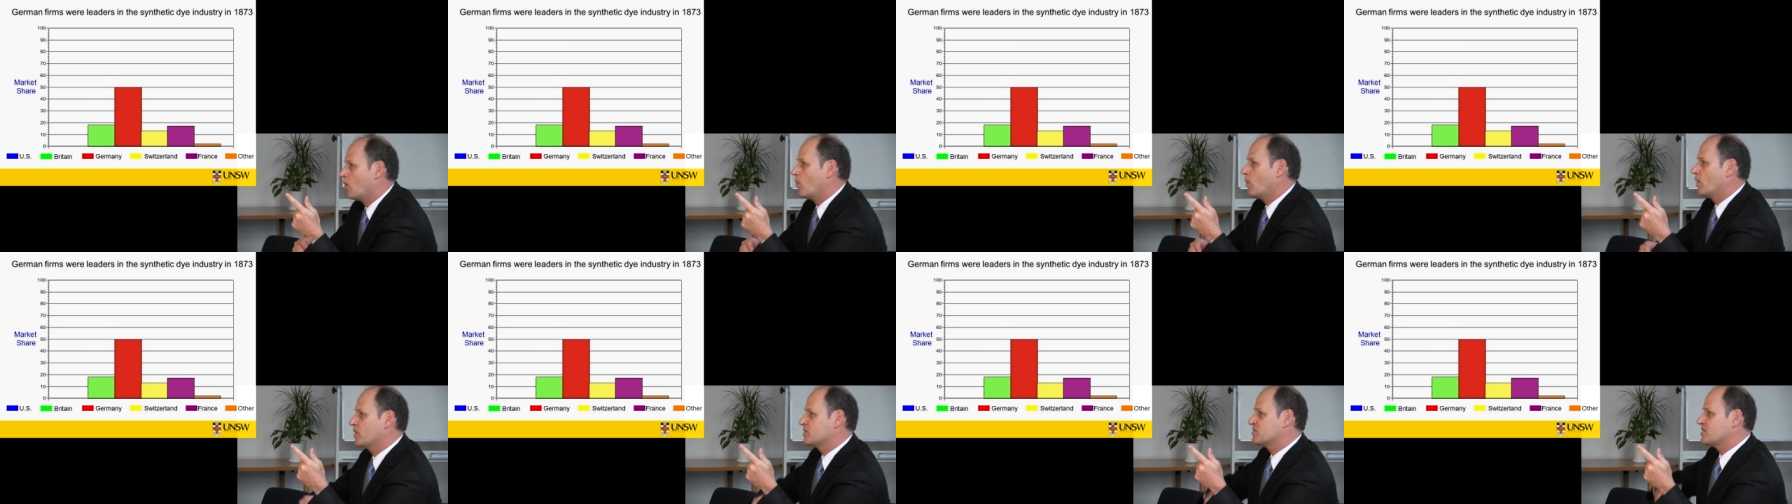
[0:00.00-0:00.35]

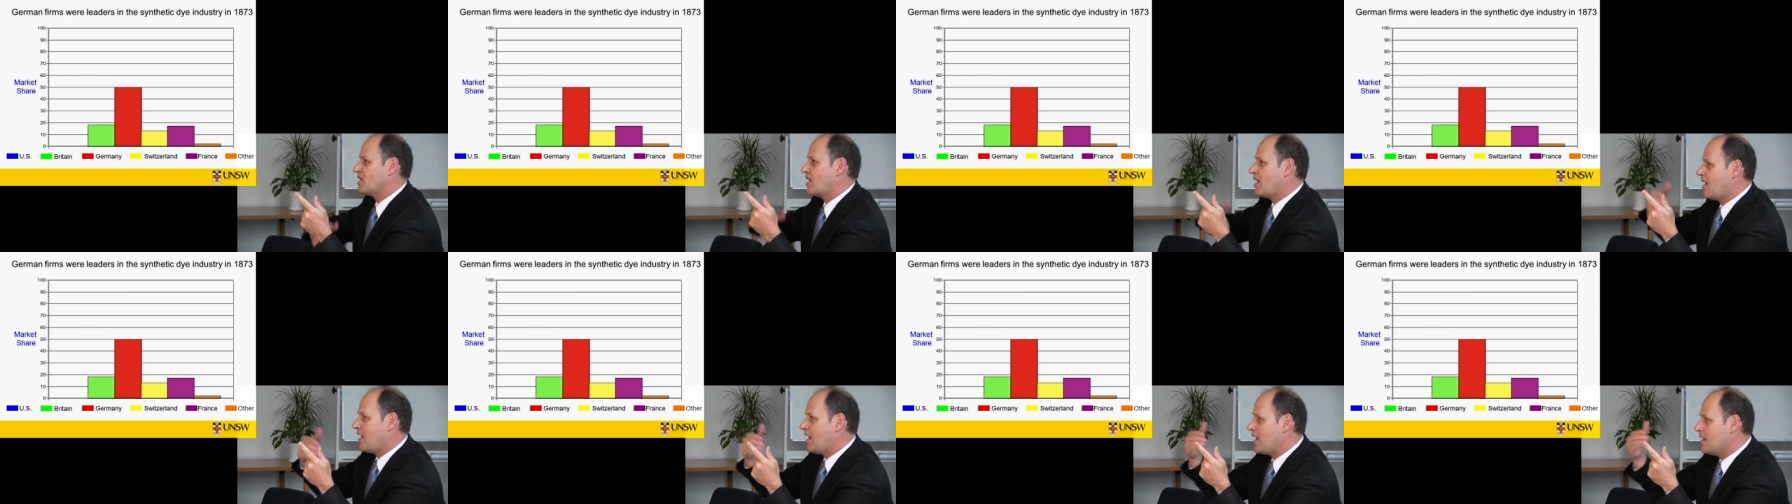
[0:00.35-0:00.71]

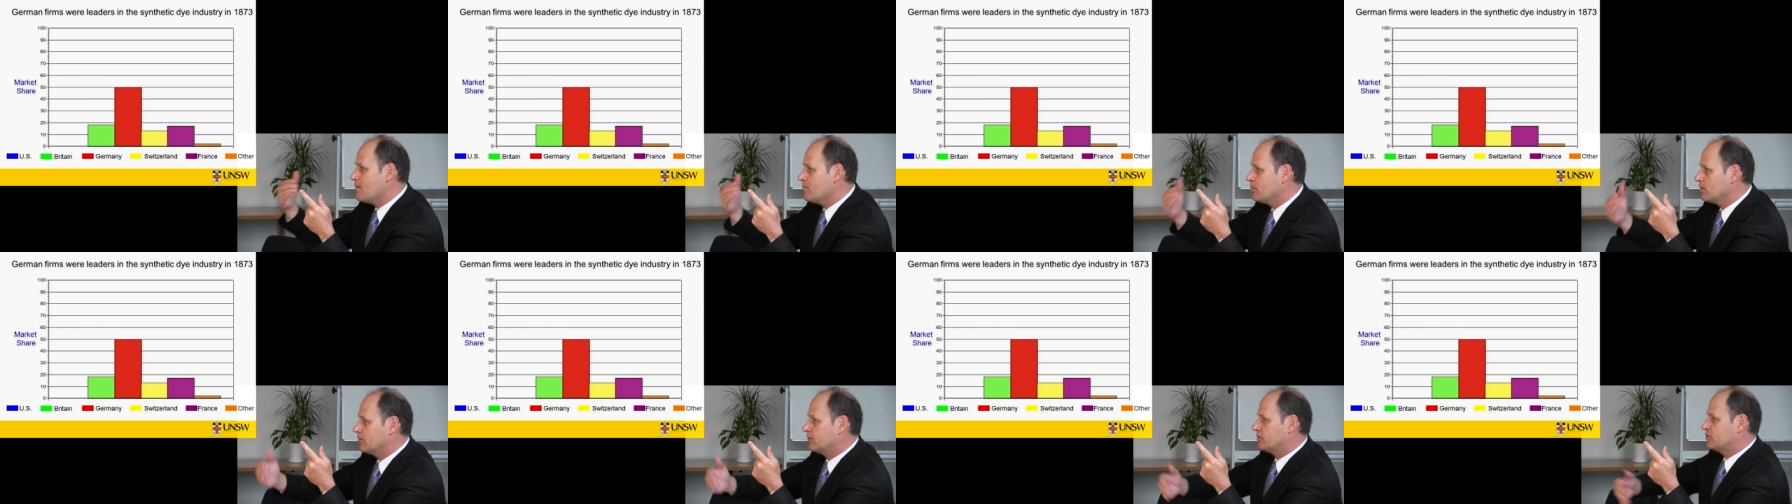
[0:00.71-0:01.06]
was
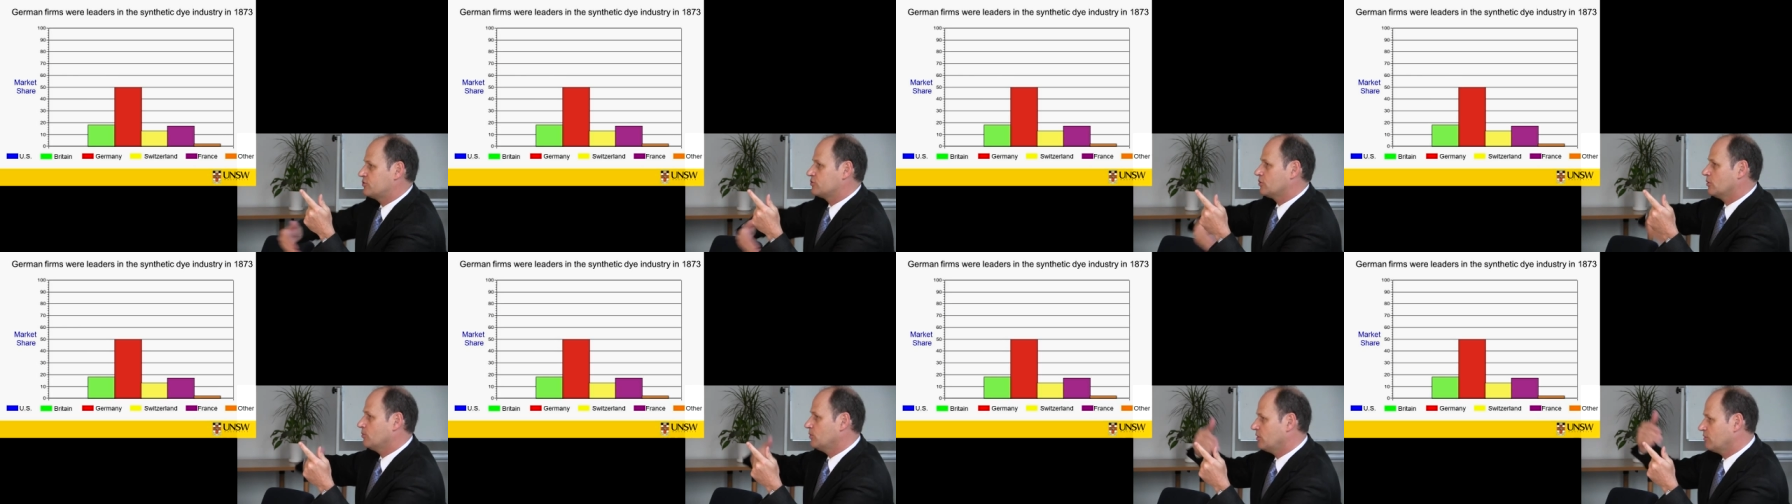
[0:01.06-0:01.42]
able, the
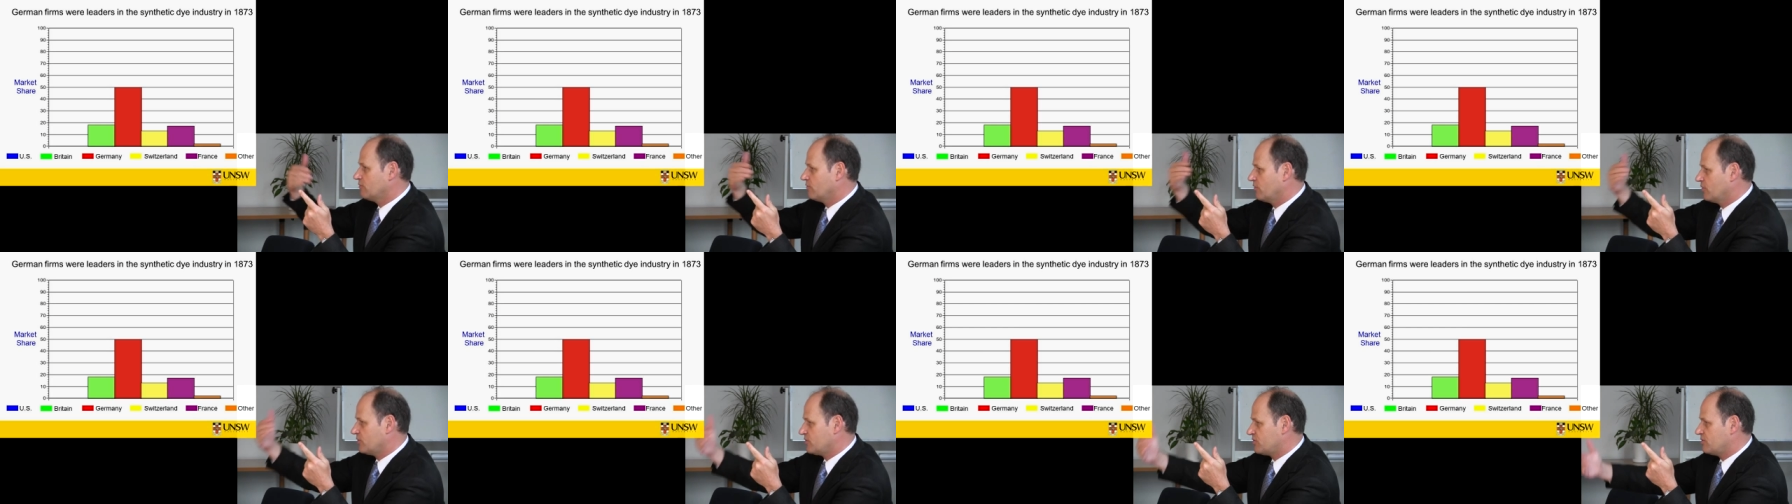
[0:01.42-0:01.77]
German
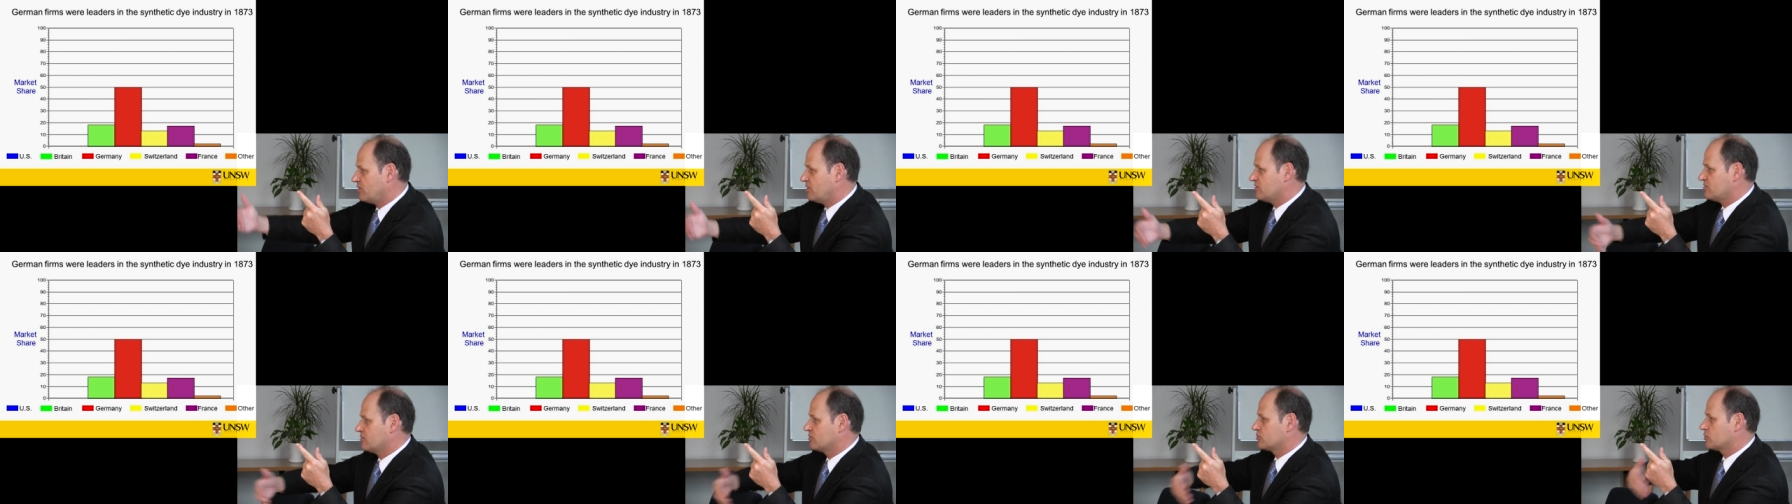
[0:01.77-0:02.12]

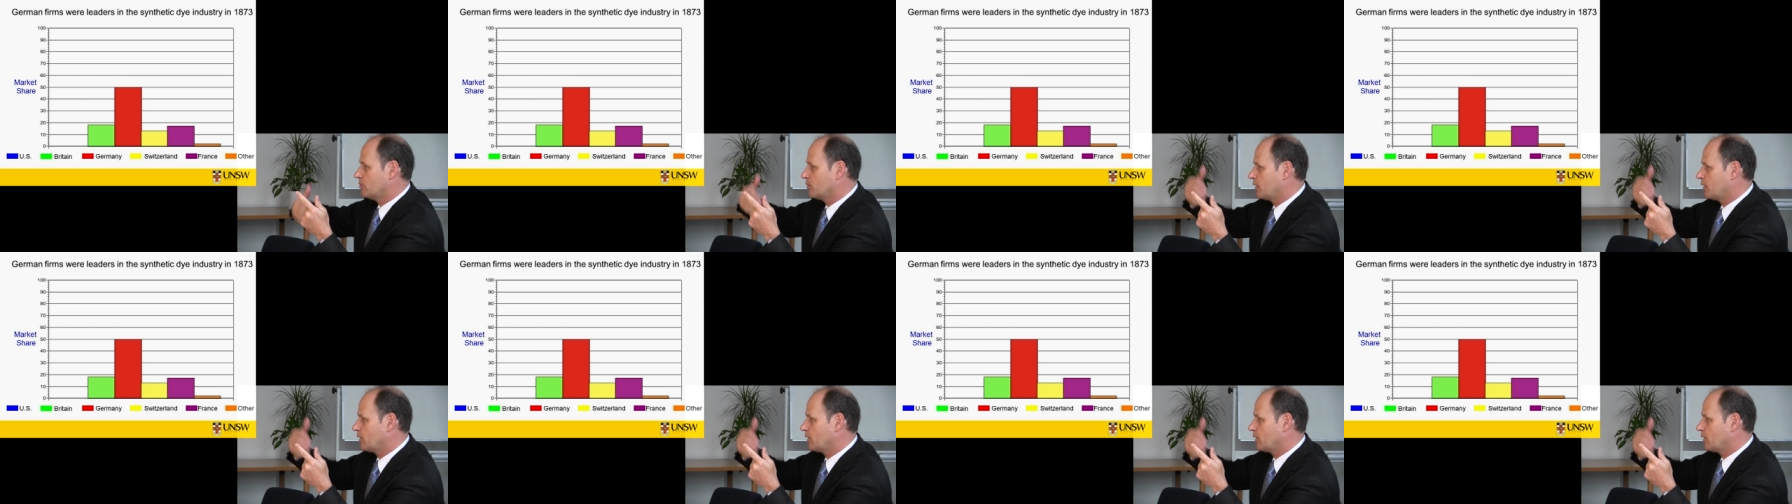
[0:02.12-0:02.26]
universities and